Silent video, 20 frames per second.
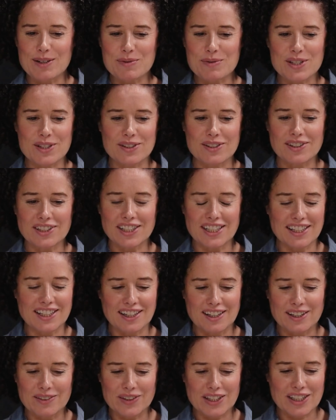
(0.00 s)
absolutely.
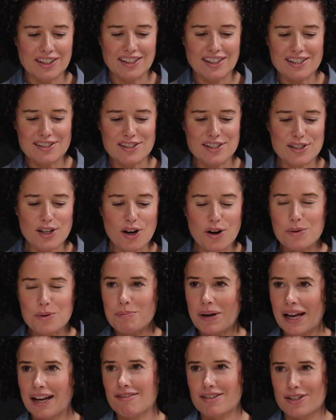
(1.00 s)
I mean, there's this whole
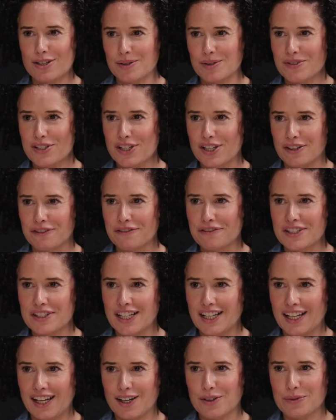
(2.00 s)
paradigm shift
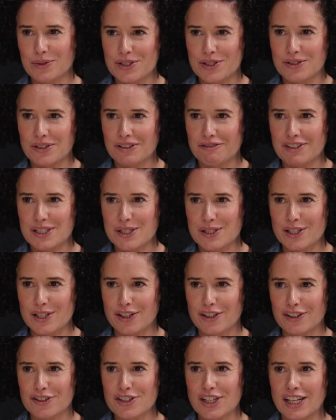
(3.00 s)
in how we're doing
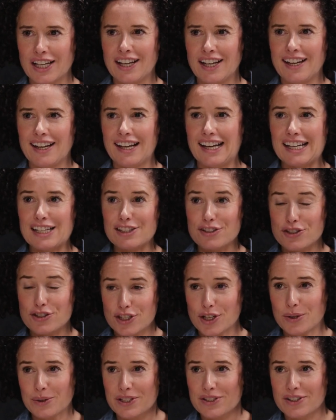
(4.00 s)
research. It's
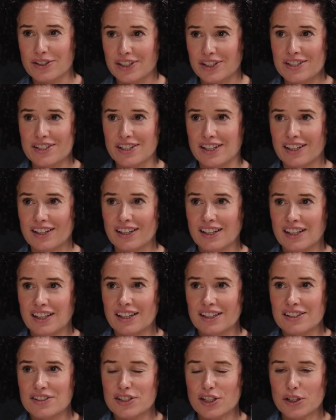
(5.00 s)
so exciting.
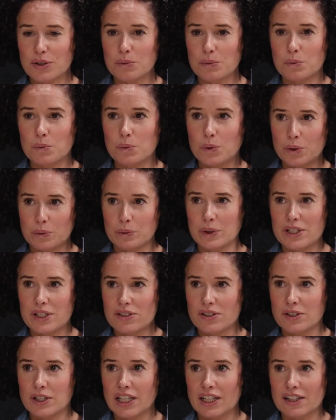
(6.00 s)
So what we're
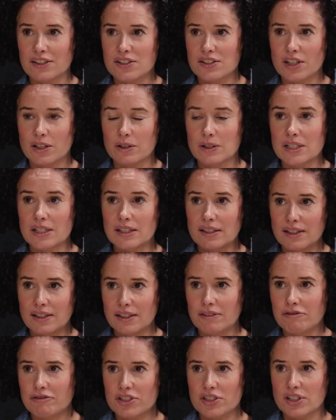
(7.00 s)
doing at Zoe is
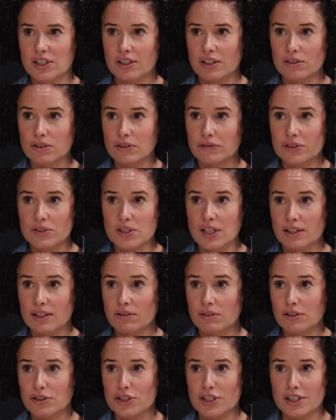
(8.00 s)
leveraging novel
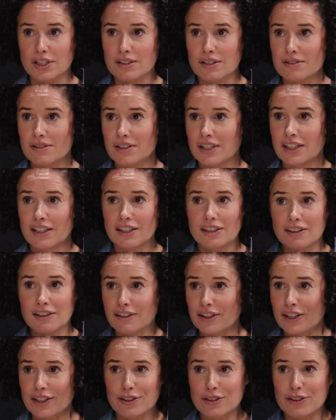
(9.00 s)
technologies
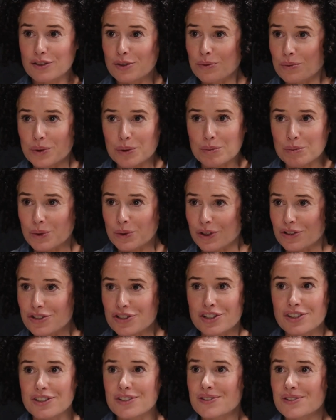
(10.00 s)
like the Whoop
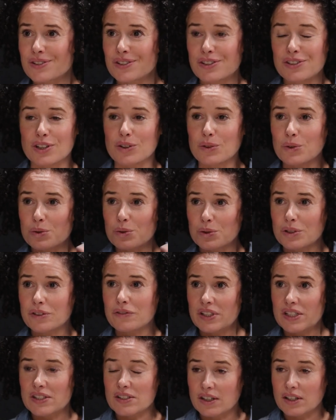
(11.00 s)
watches, all
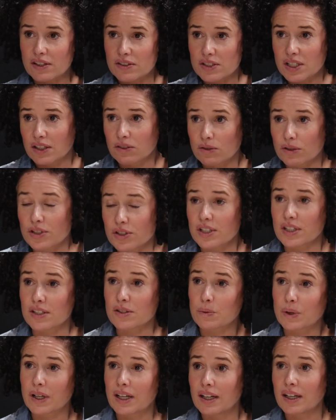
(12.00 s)
of these kind of
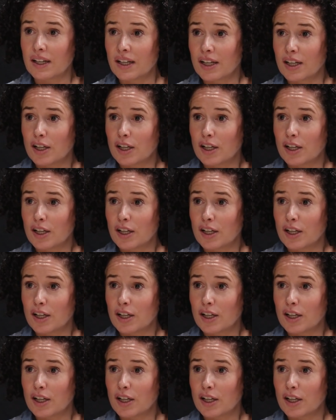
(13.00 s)
technologies where